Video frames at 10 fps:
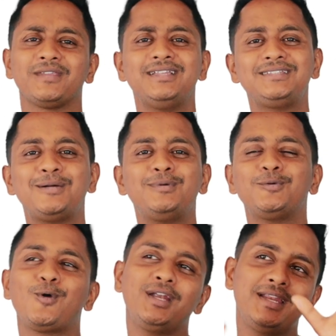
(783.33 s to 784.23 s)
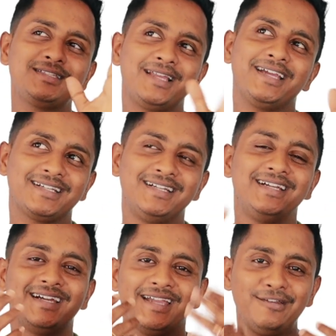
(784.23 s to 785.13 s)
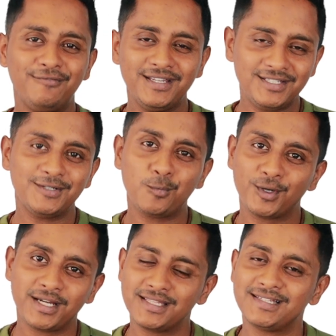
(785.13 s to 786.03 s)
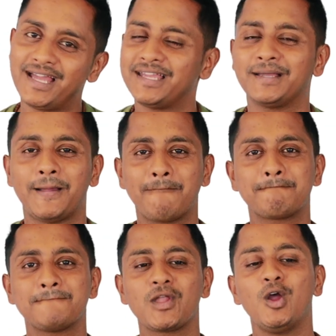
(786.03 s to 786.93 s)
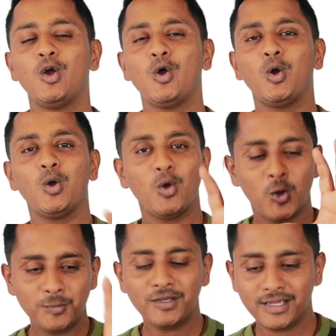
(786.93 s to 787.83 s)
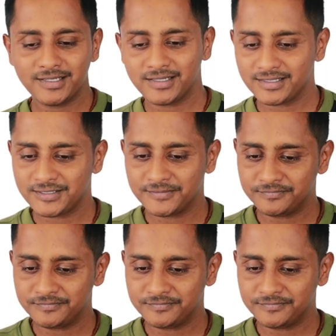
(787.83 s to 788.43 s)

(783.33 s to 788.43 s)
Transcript: In summer, what it is like, in winter, what it is like. Hope you are getting it.